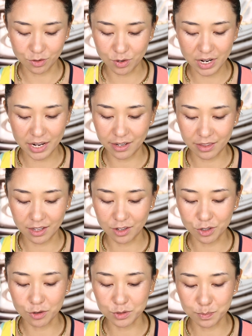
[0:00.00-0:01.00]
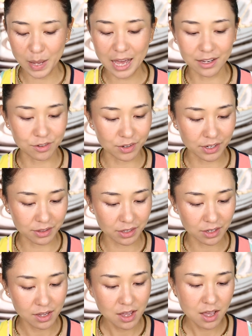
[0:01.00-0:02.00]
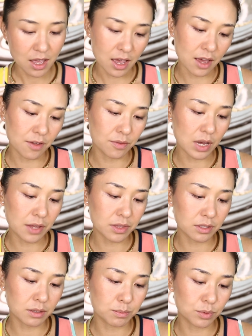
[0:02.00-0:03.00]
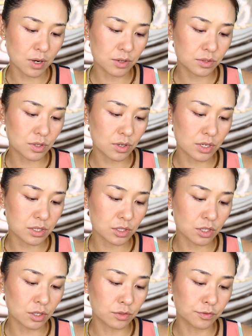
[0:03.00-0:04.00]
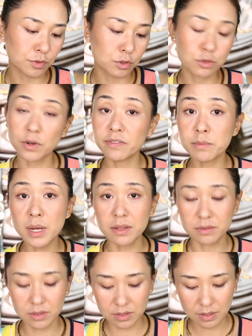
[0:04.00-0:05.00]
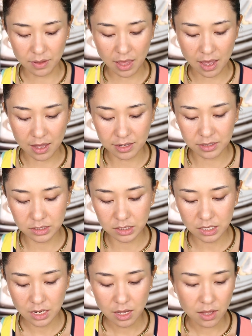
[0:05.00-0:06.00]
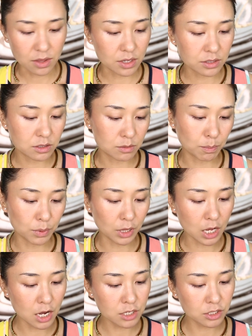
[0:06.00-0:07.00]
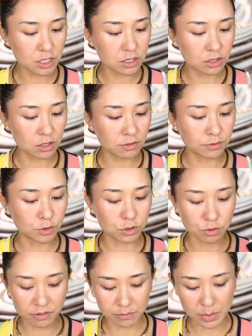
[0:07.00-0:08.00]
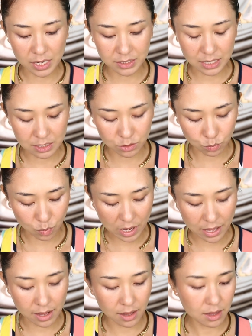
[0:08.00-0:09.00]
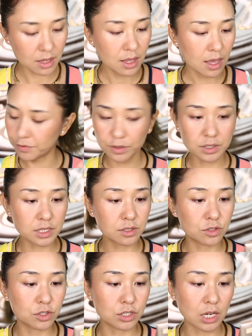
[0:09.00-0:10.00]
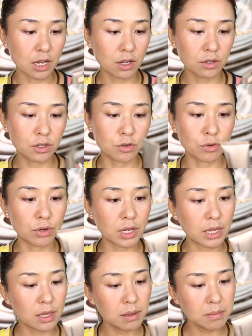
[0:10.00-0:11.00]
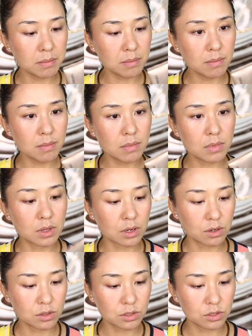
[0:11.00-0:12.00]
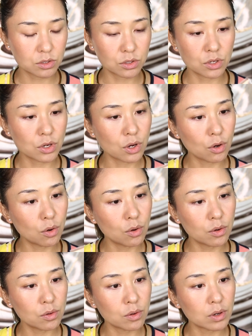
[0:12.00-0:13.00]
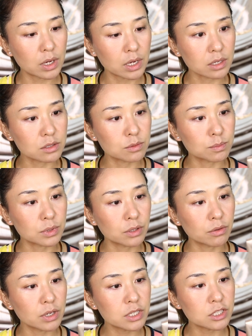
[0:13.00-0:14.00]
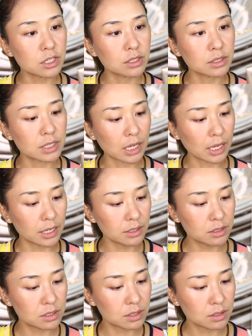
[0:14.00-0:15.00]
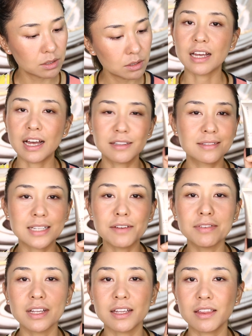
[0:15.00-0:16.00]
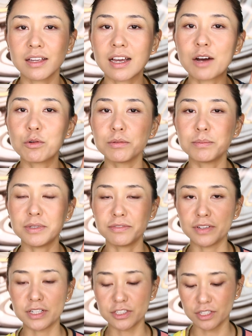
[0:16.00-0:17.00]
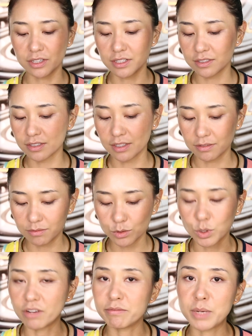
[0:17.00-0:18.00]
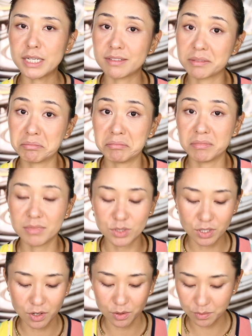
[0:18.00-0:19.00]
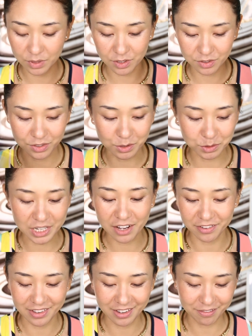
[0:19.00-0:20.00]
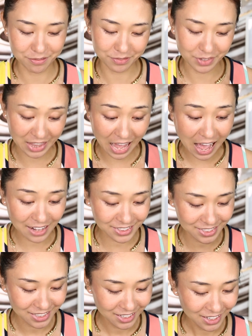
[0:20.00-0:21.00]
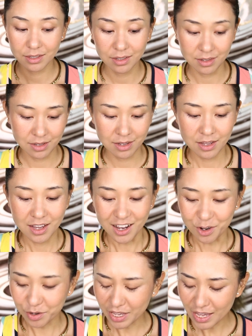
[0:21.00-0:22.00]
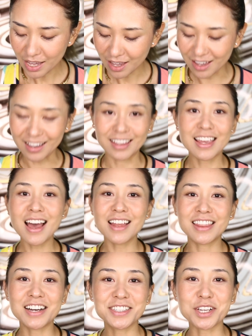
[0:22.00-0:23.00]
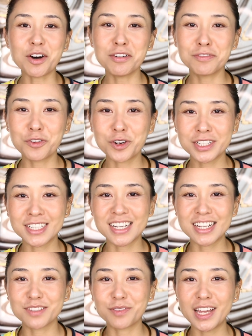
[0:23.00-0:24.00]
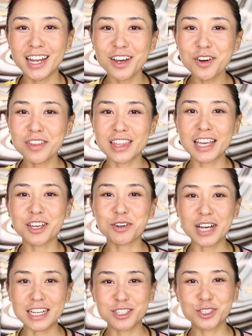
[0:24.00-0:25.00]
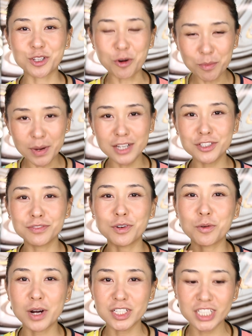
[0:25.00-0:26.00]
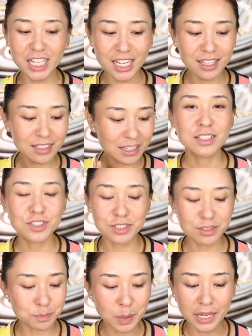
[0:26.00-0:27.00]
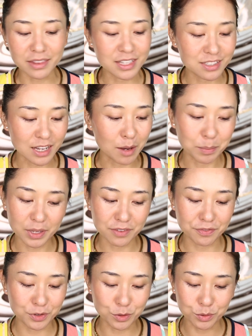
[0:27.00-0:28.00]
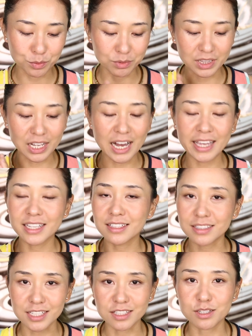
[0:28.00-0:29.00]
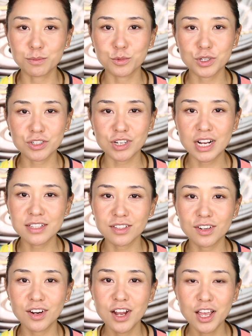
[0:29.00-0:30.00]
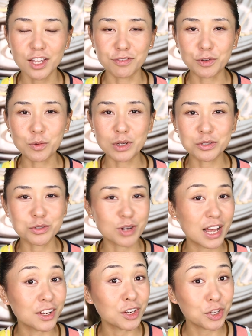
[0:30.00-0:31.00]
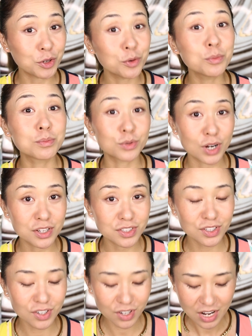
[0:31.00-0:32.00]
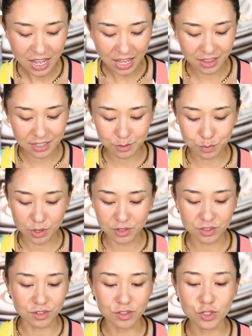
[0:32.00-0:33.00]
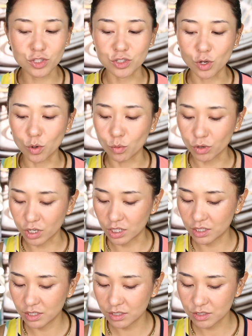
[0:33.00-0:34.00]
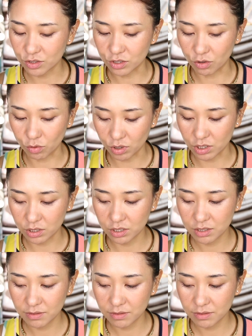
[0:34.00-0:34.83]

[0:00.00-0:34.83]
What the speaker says: or anything, it goes bad or anything. And I think the bronzer is good for 12 months. And this blush is good for 12 months as well. For this gel cream, there is no expiration date. I definitely think I will be finishing this in 12 months. So there's no doubt for that. Okay, yeah, that's all for today's video. Thank you guys so much for watching. Just pick this up if you like tinted moisturizer, if you want to try new bronzer. And this bronzer is so good, so good.